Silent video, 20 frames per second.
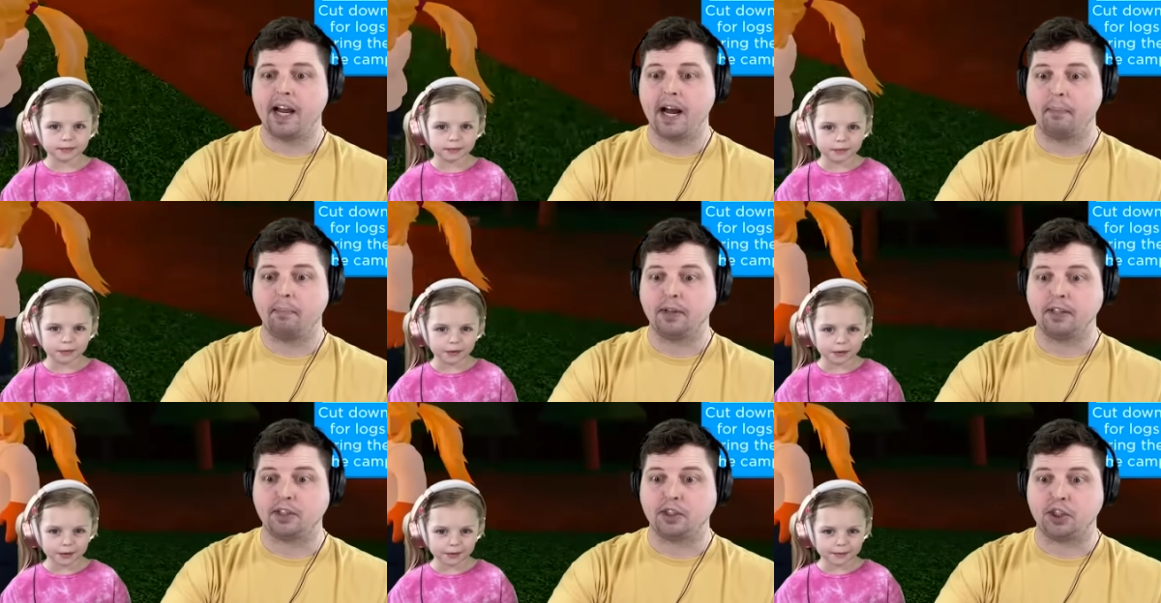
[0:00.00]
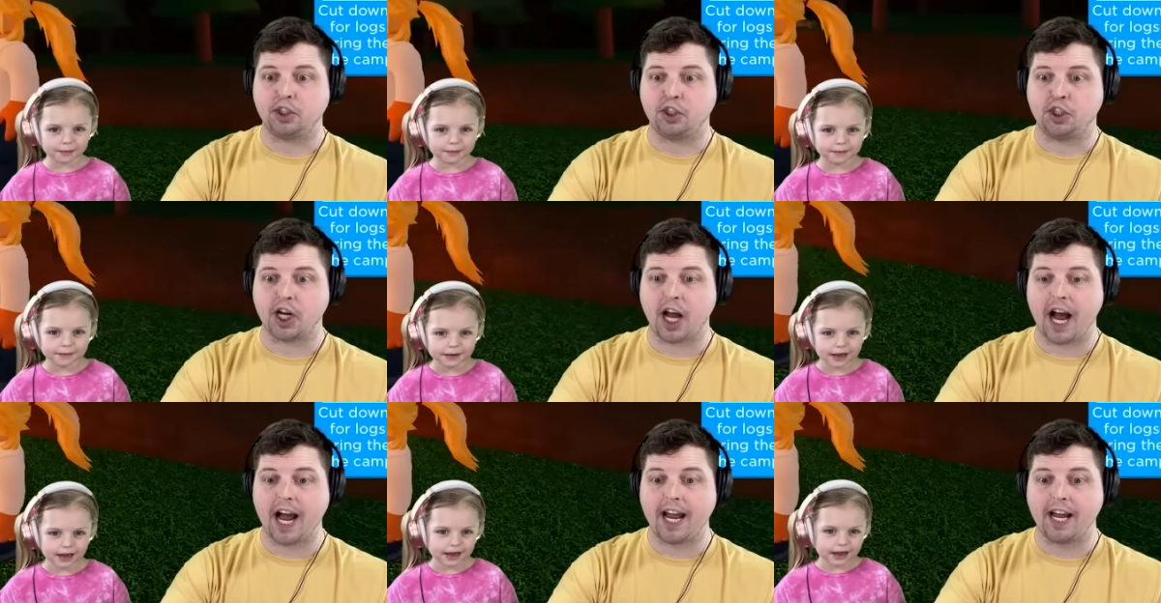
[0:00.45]
Speaker 1: up this
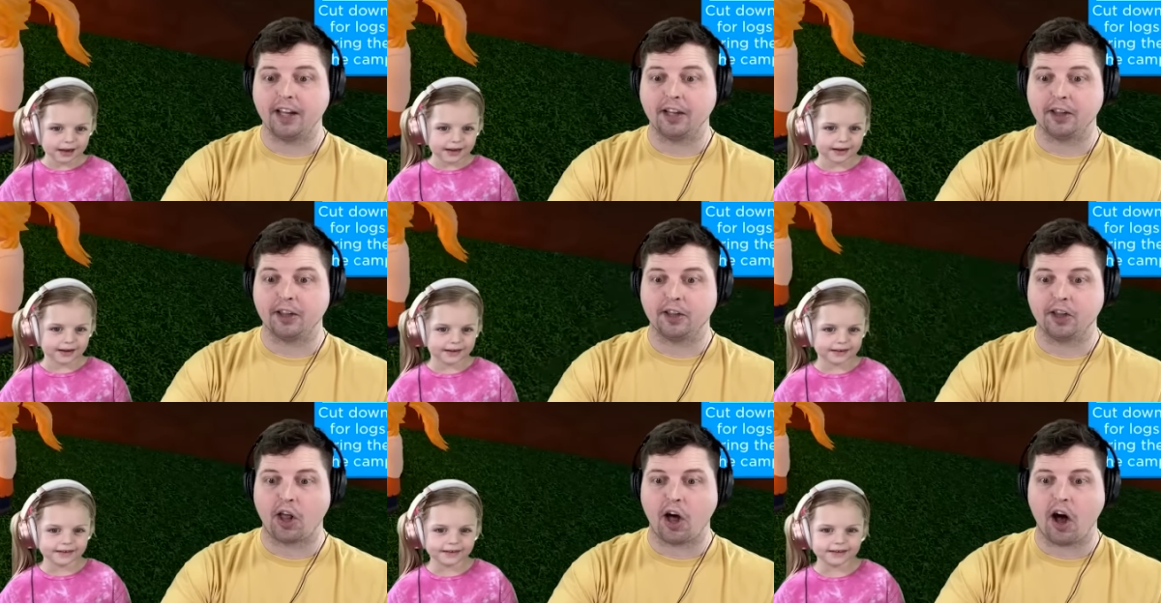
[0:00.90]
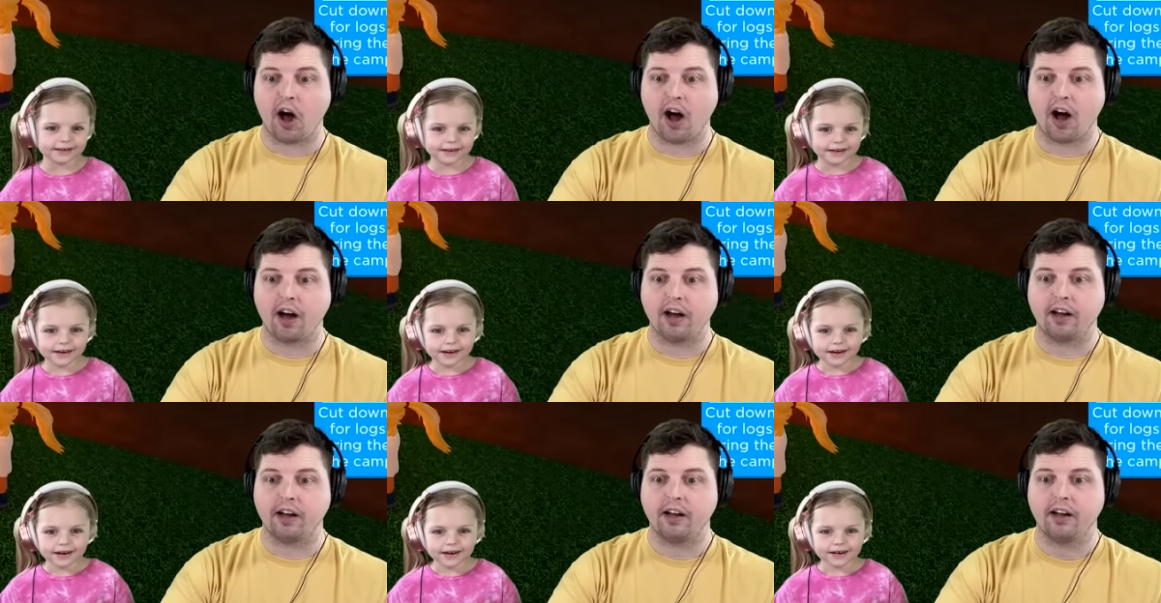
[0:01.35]
giant
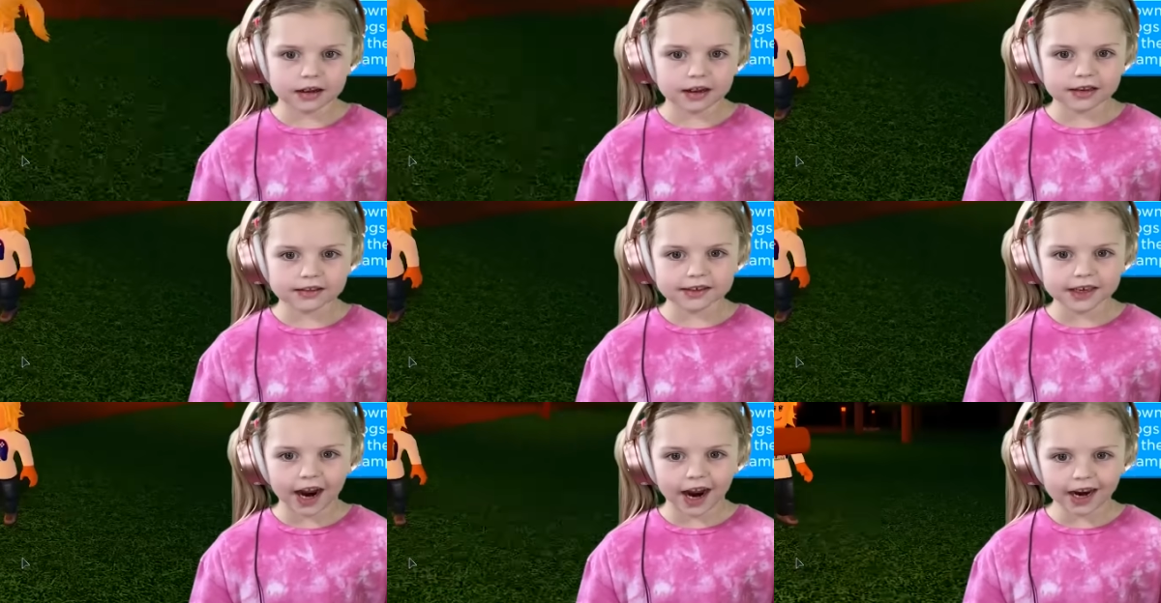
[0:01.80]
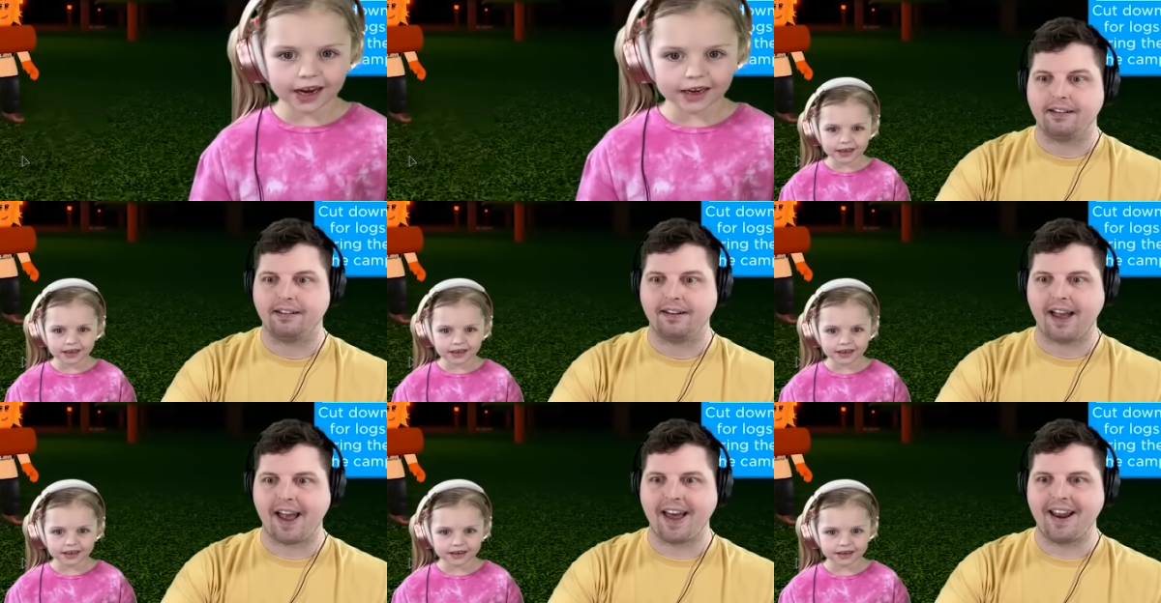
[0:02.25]
log.
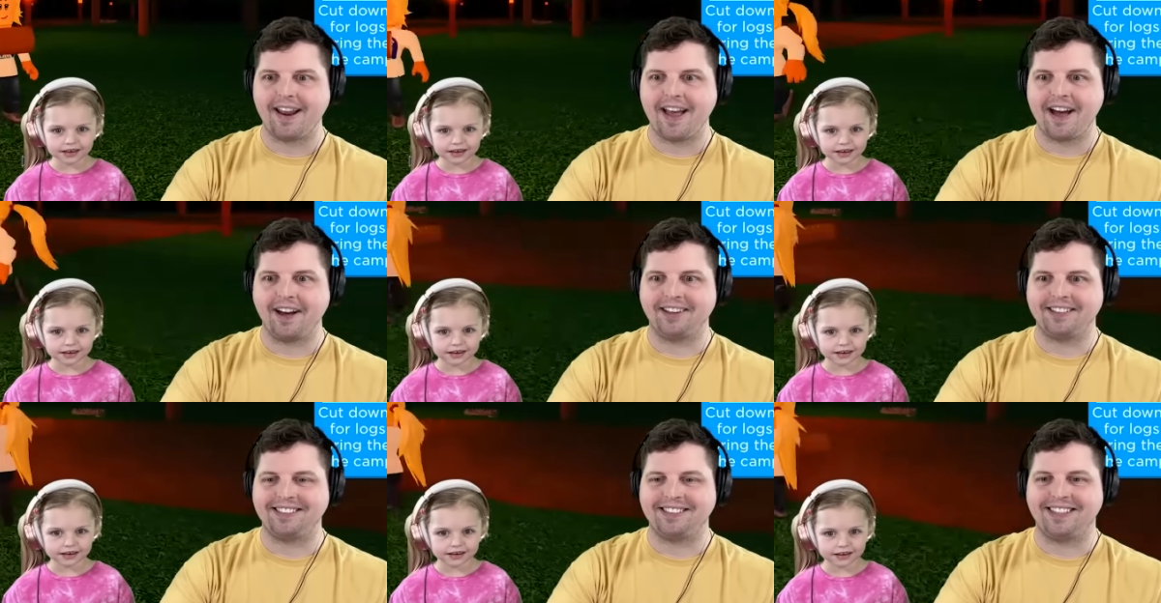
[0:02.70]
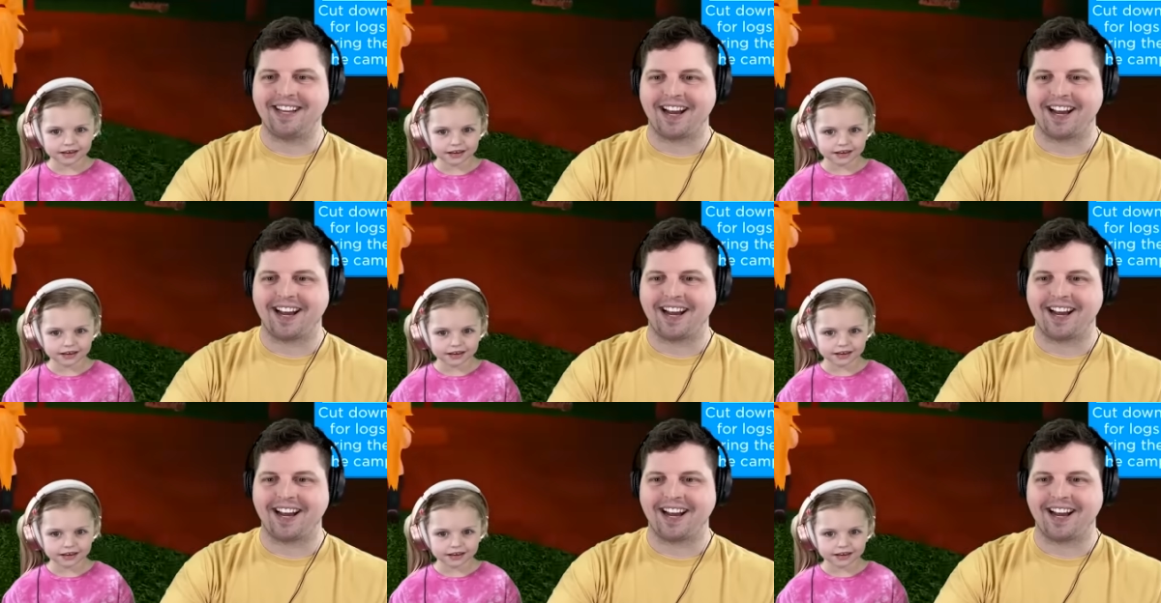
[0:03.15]
And now it's